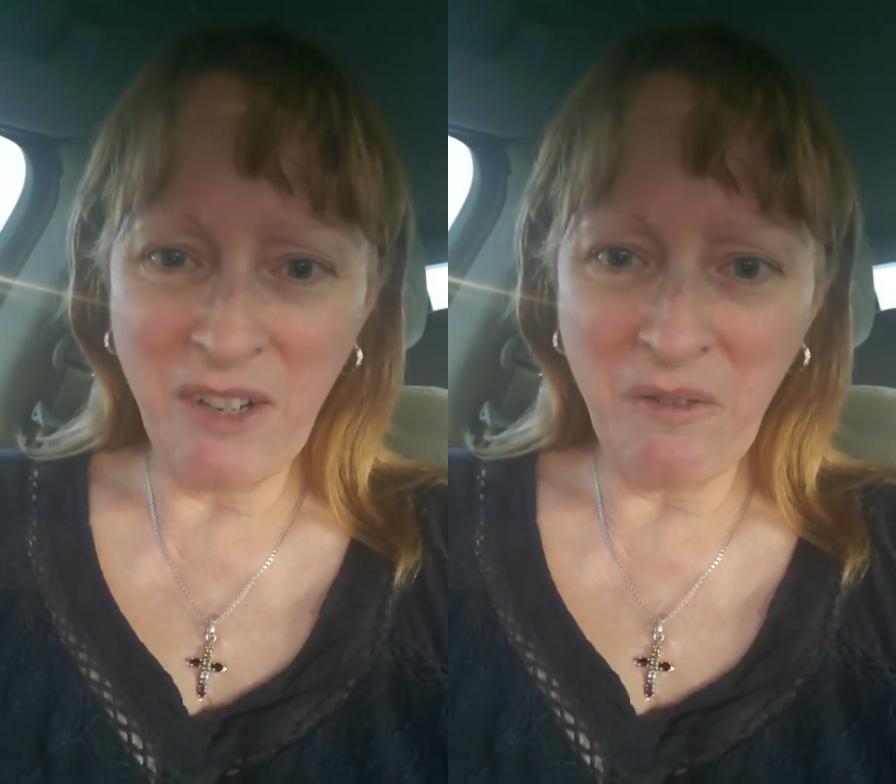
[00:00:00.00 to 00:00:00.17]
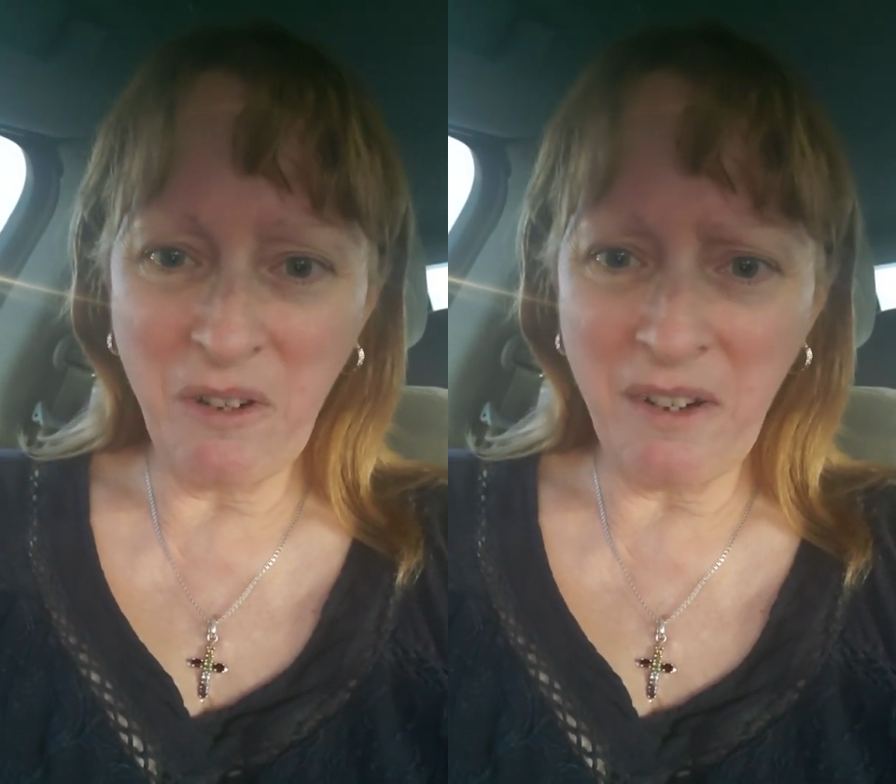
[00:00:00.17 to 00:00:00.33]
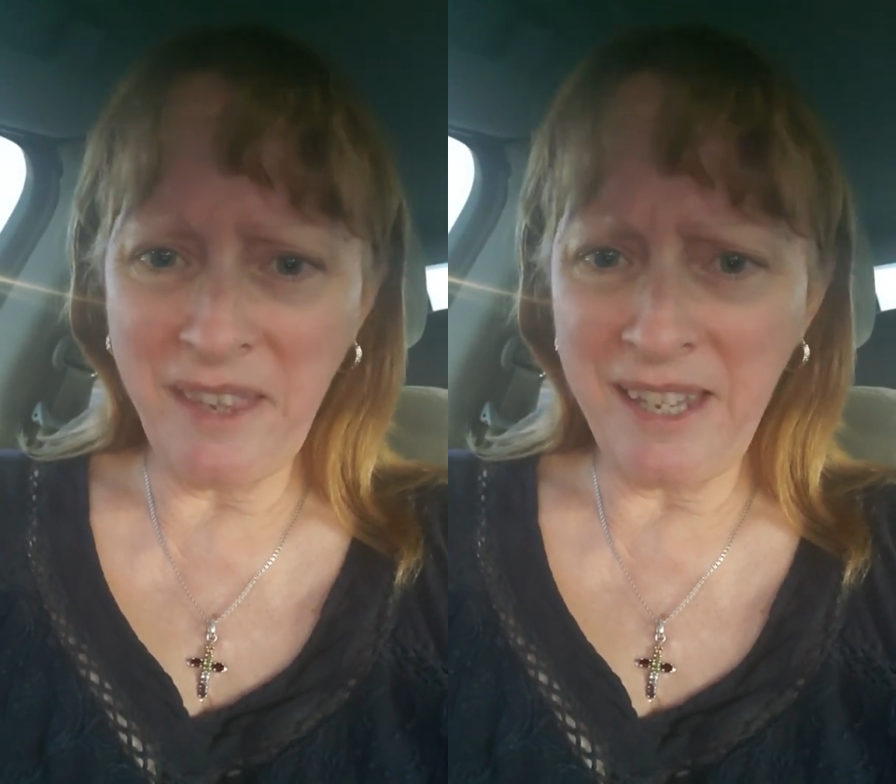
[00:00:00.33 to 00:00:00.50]

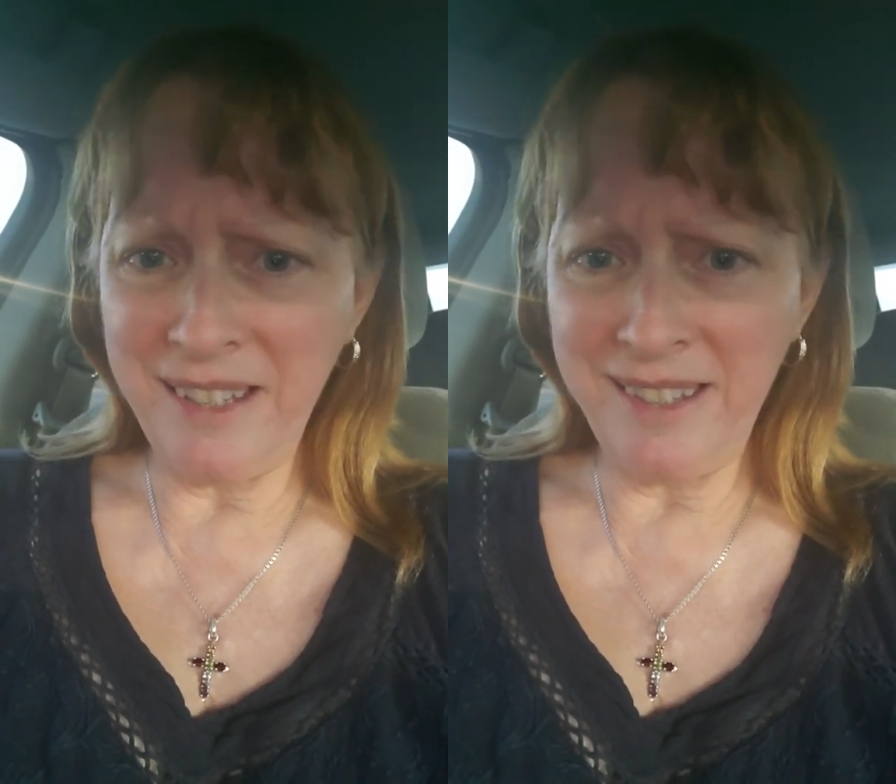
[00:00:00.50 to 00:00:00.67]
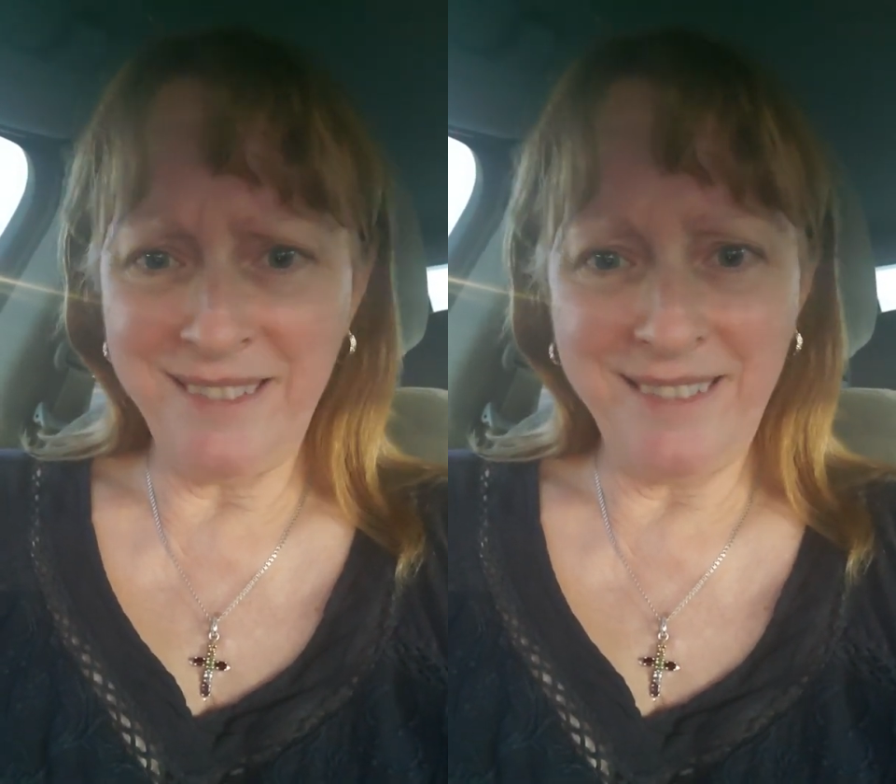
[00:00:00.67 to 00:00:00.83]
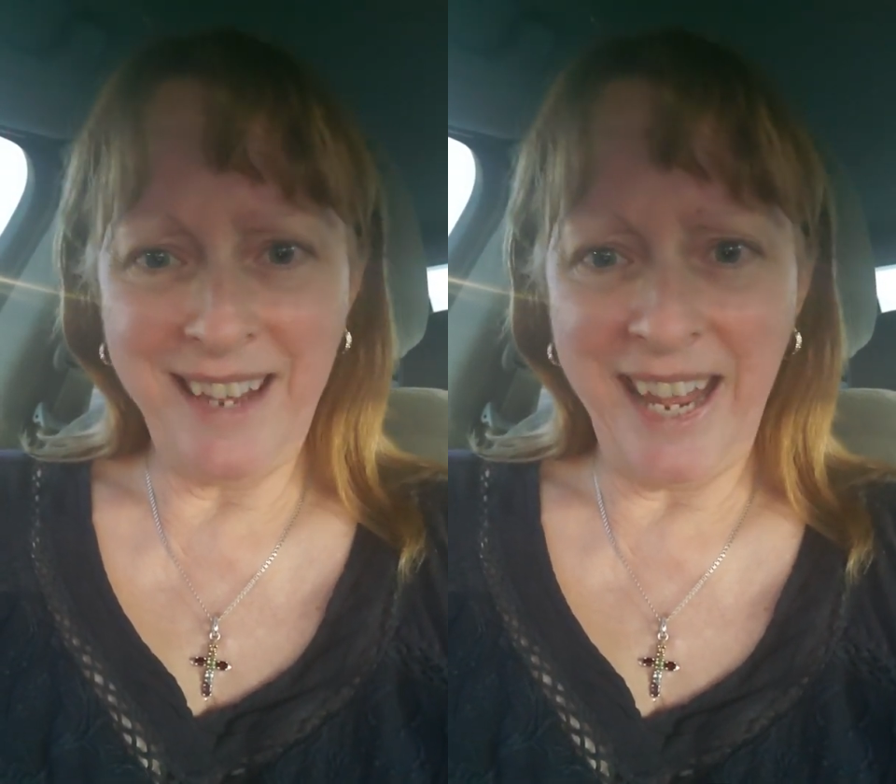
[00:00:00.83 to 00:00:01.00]
where the
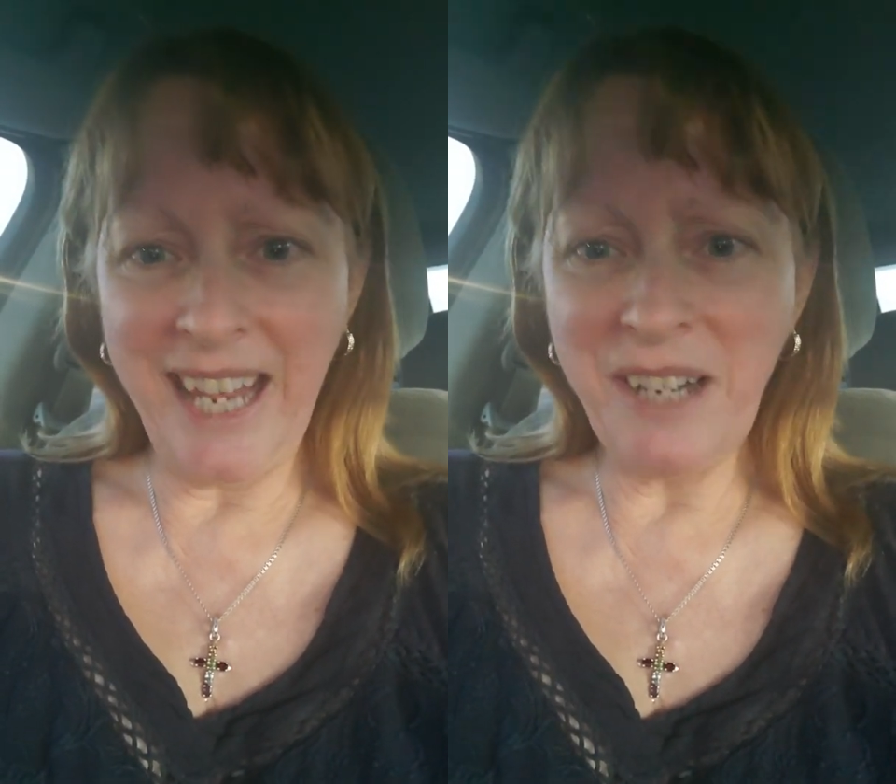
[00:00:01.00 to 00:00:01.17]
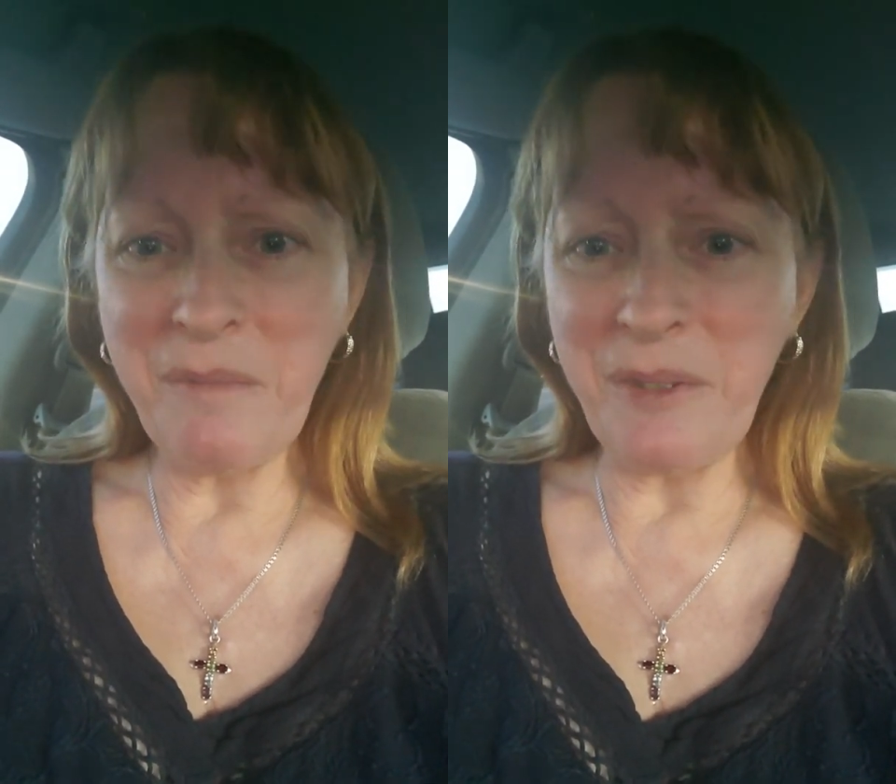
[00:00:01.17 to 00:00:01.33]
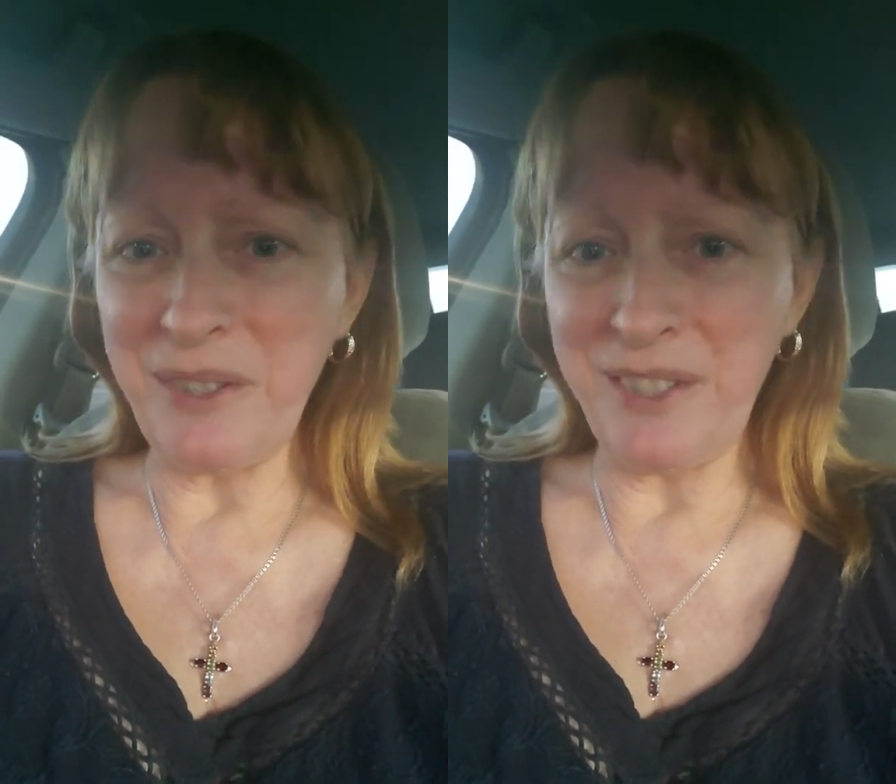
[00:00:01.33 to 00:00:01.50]

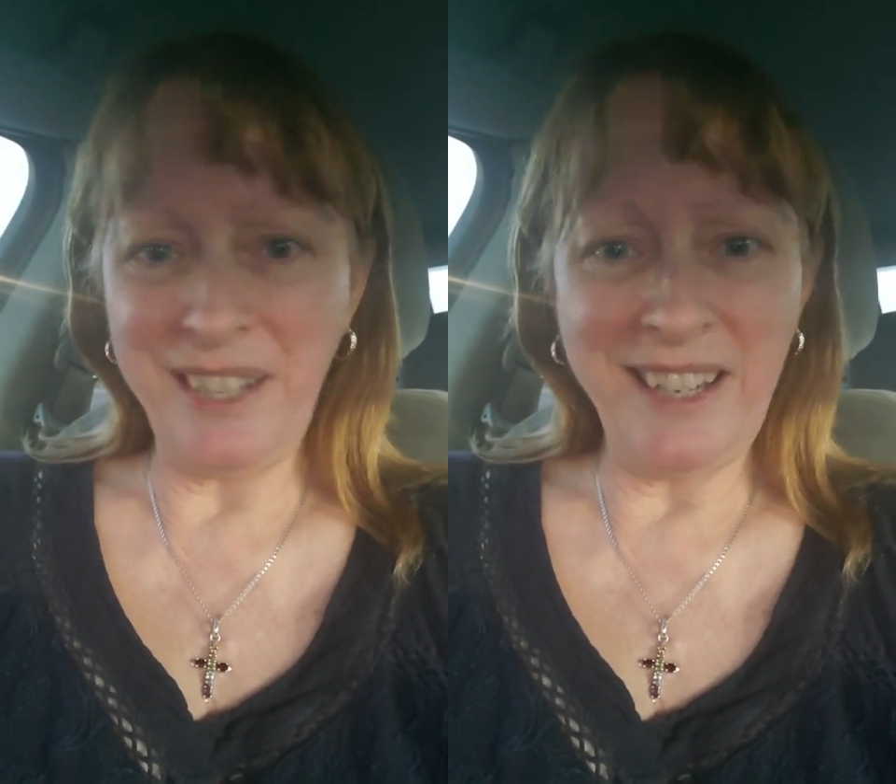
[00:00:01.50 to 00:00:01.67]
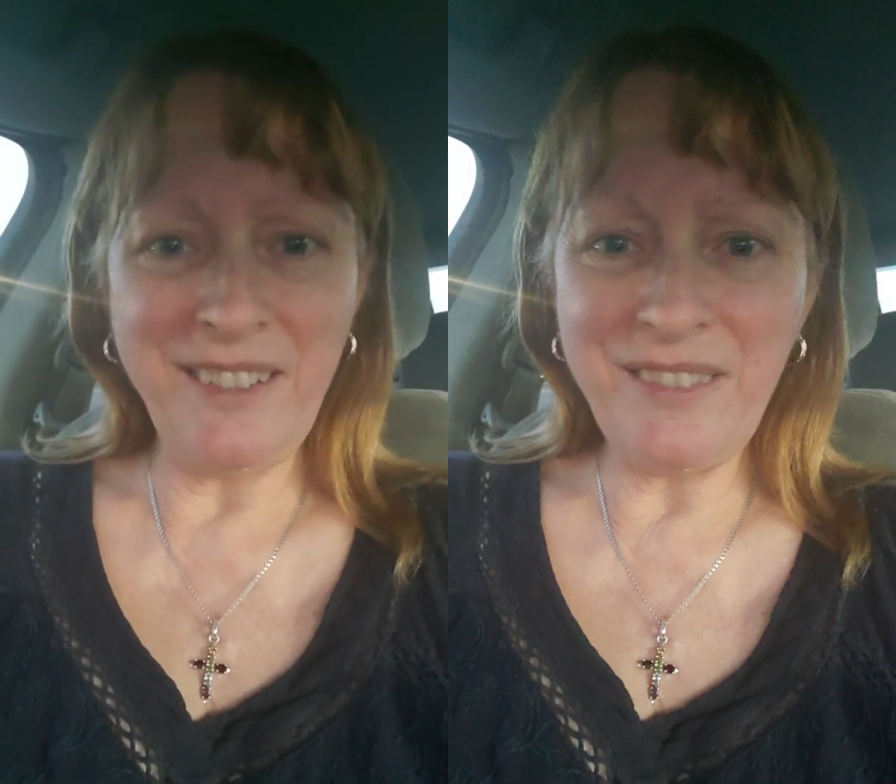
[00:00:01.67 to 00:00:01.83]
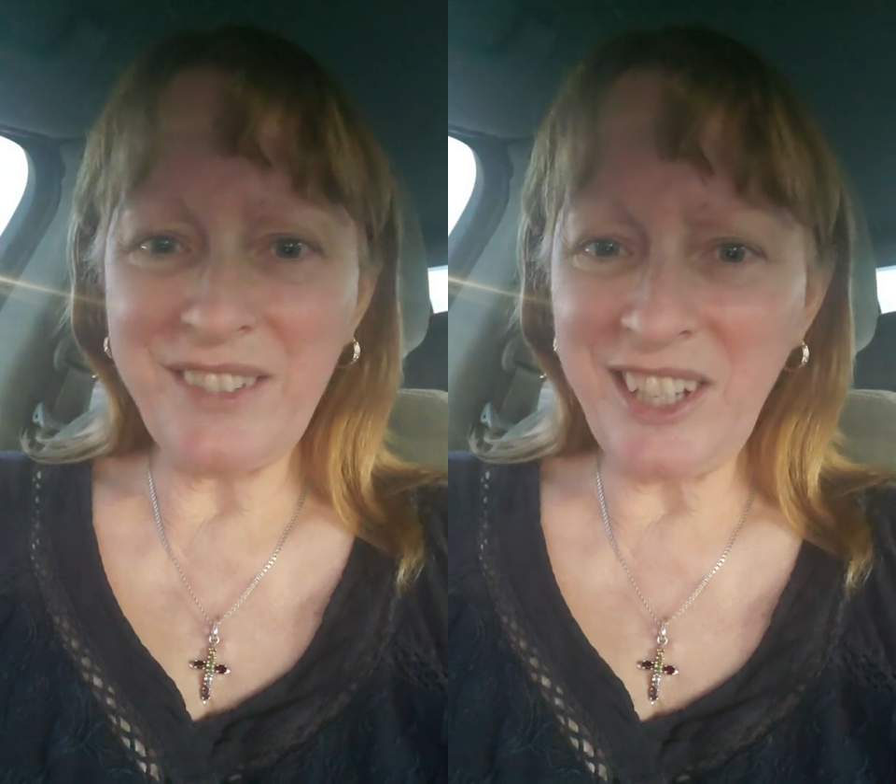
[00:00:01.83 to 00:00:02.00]
animals
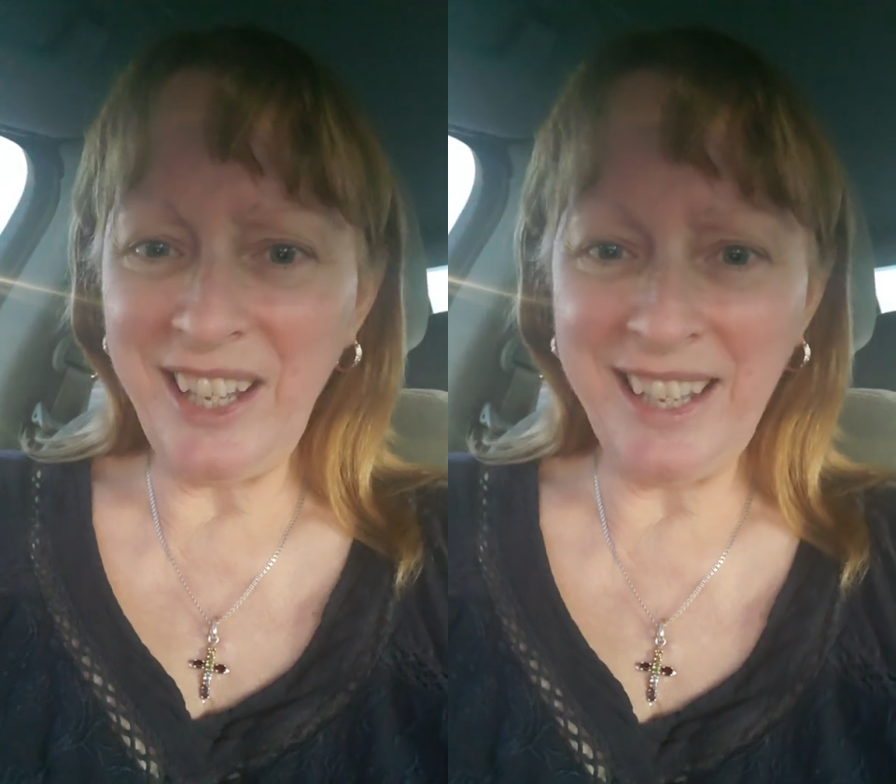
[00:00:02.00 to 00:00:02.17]
lived,